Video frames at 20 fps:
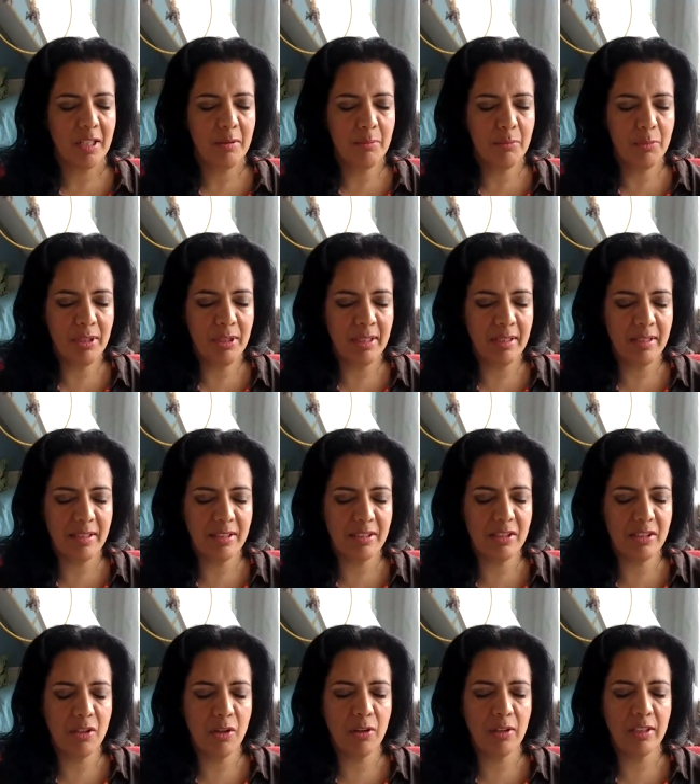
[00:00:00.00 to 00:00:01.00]
and bring
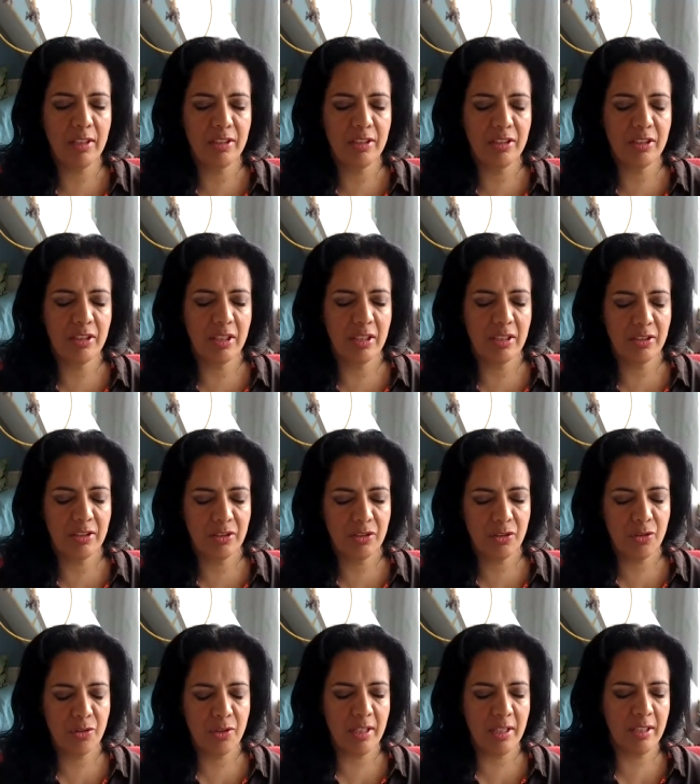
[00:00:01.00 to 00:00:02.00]
this knowledge
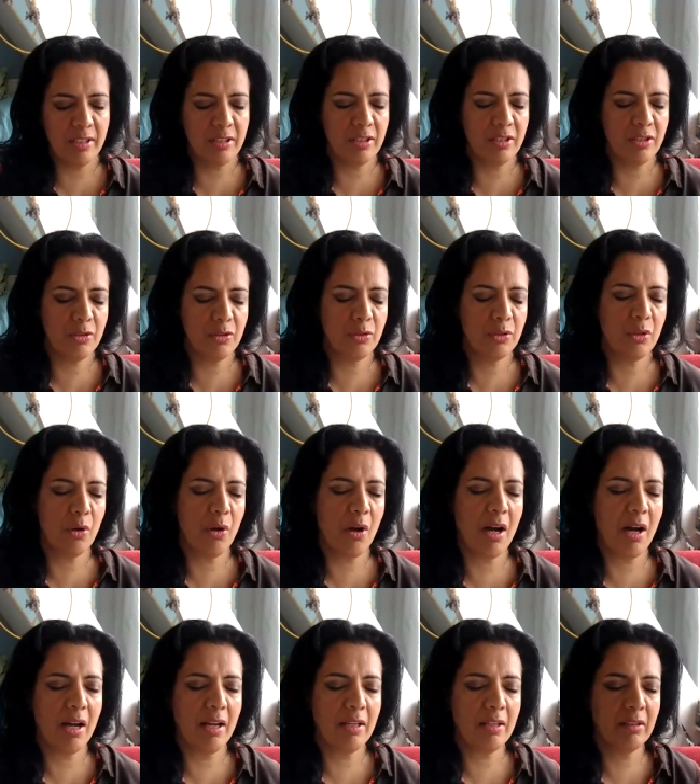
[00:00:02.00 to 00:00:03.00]
straight into your
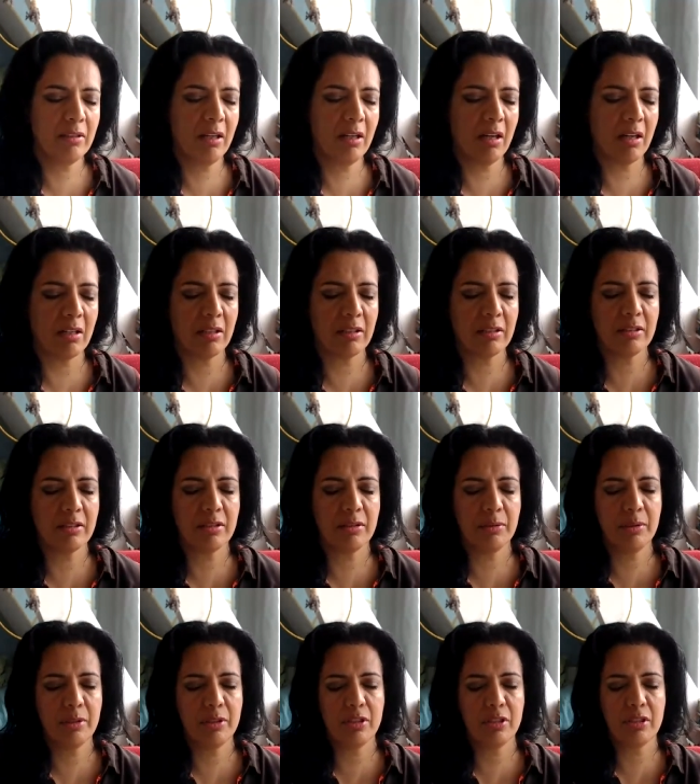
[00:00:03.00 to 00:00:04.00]
higher heart,
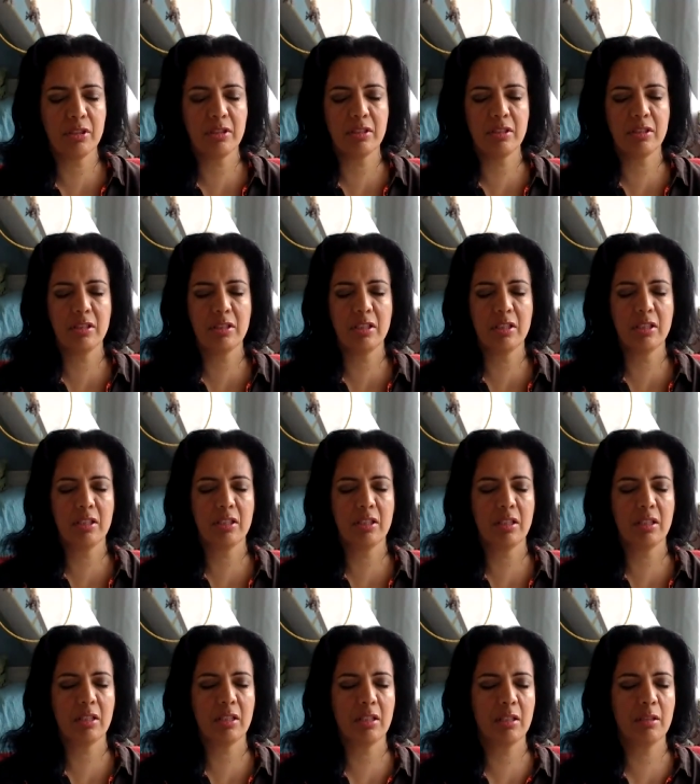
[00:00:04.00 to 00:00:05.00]
which is
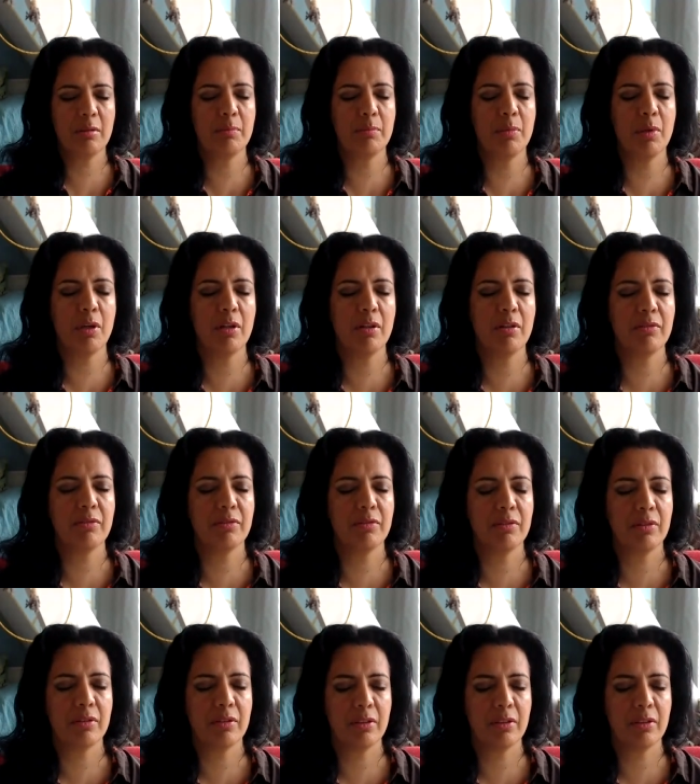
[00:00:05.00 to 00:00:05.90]
above.